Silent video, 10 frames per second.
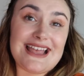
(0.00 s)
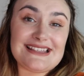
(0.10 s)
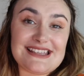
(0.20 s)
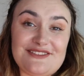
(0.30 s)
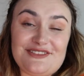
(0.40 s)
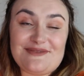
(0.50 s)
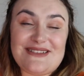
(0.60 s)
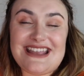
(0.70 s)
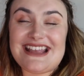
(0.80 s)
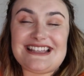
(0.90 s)
that's it from
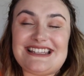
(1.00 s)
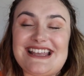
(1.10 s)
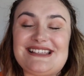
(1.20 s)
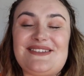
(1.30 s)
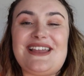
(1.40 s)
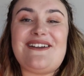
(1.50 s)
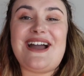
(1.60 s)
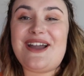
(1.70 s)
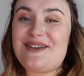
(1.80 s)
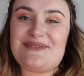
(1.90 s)
me in today's video.
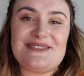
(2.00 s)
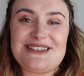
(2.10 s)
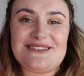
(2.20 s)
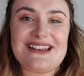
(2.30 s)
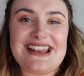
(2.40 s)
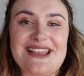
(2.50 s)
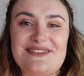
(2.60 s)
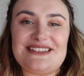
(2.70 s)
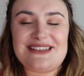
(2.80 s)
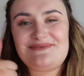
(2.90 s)
I hope you enjoyed it.
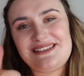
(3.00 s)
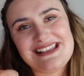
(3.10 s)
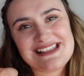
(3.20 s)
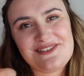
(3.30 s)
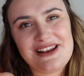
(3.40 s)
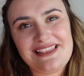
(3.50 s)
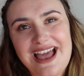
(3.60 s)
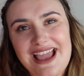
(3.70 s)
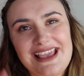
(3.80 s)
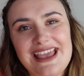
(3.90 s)
If you did, please give it a
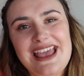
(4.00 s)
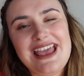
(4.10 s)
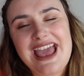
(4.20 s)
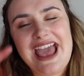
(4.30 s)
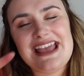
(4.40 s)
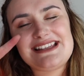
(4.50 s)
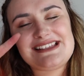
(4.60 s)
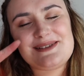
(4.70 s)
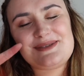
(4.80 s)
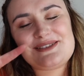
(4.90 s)
like and
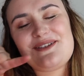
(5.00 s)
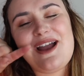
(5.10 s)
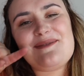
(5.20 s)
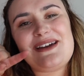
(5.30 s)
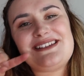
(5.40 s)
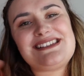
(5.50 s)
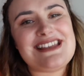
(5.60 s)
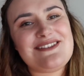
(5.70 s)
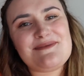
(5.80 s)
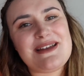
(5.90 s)
subscribe and I'll
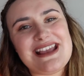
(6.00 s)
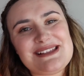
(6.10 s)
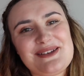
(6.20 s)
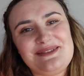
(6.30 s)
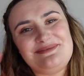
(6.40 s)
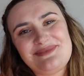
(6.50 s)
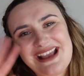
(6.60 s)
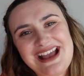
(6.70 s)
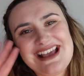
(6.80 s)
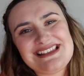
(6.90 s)
see you in my next one. Bye
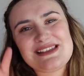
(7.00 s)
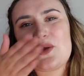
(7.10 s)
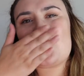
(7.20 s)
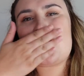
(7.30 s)
guys.